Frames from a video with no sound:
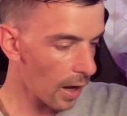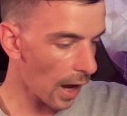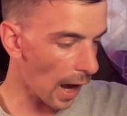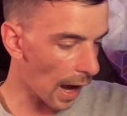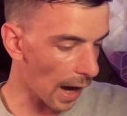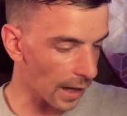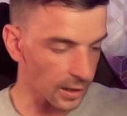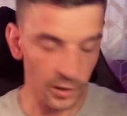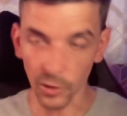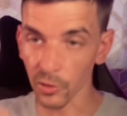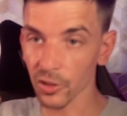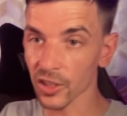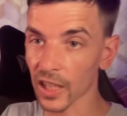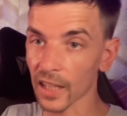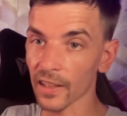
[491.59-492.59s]
And you'll
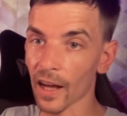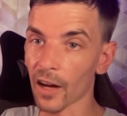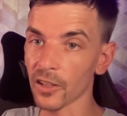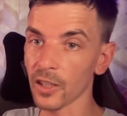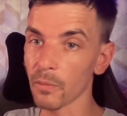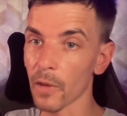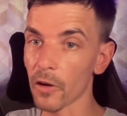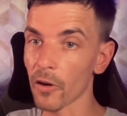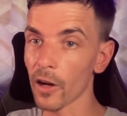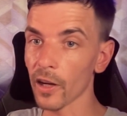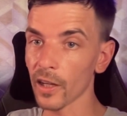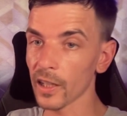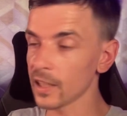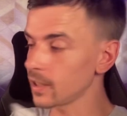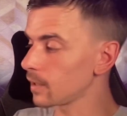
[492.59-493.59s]
stick that on your mirror
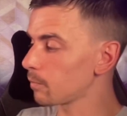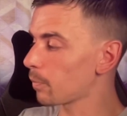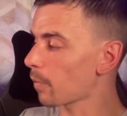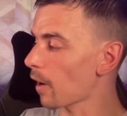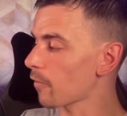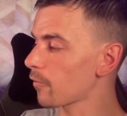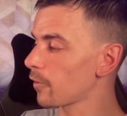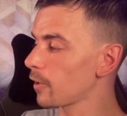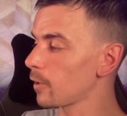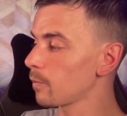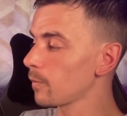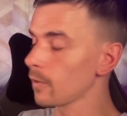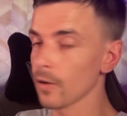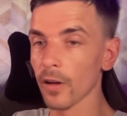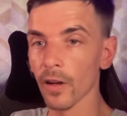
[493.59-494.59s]
in your
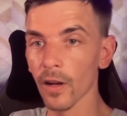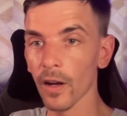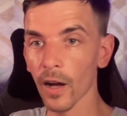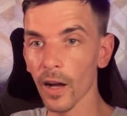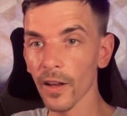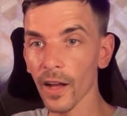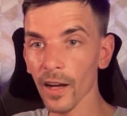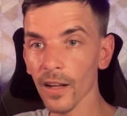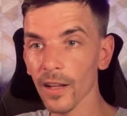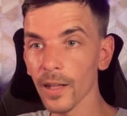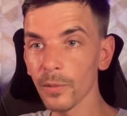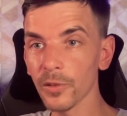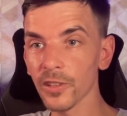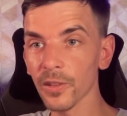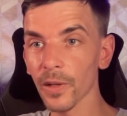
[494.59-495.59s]
bathroom, and that
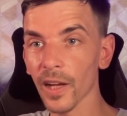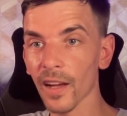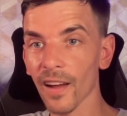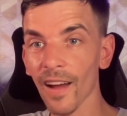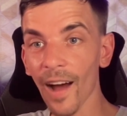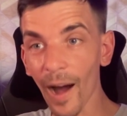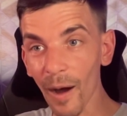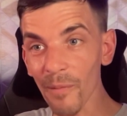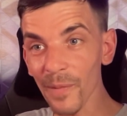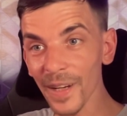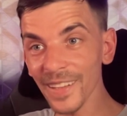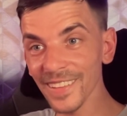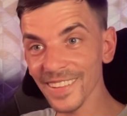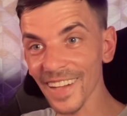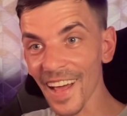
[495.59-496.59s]
clips to it. How
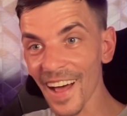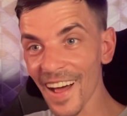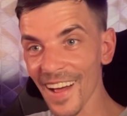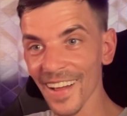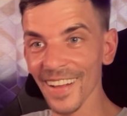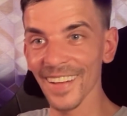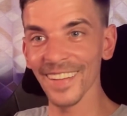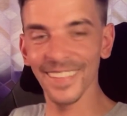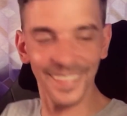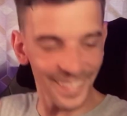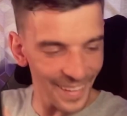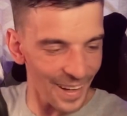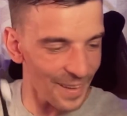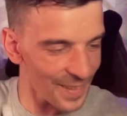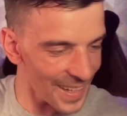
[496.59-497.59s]
mint's that? Do you
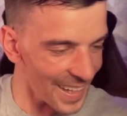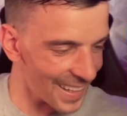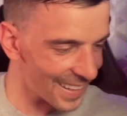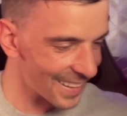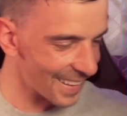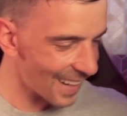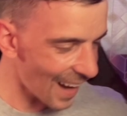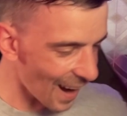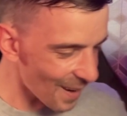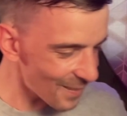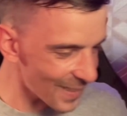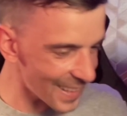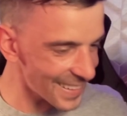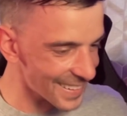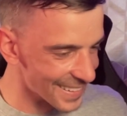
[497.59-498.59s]
know what I mean? How
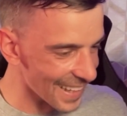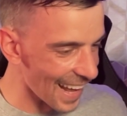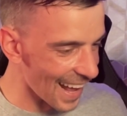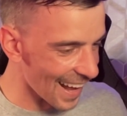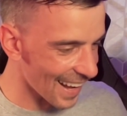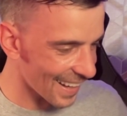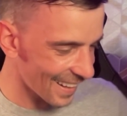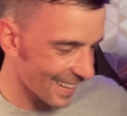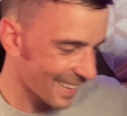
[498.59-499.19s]
mint's that?